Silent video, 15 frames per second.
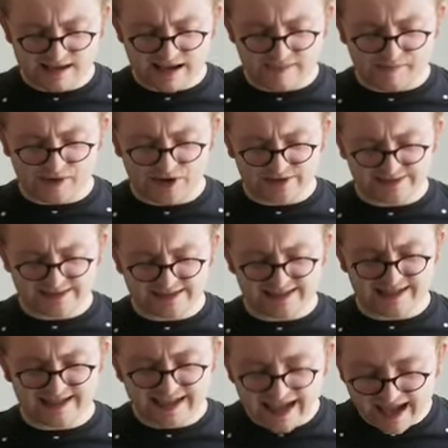and because it is
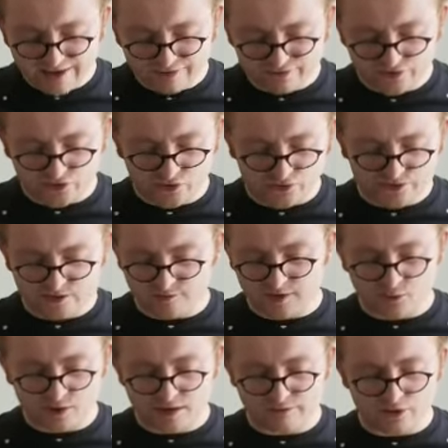a gift, not
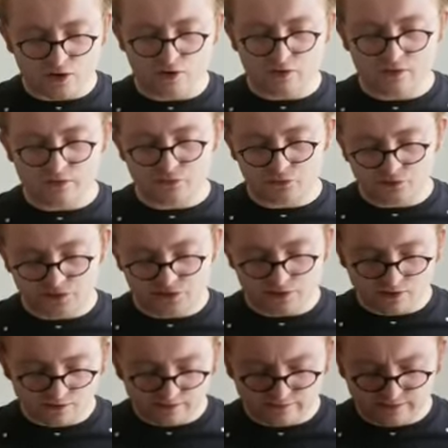something we have earned or
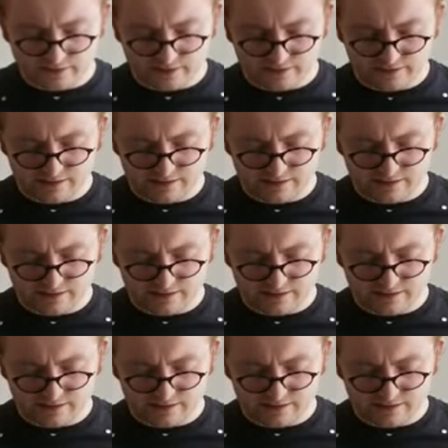deserved.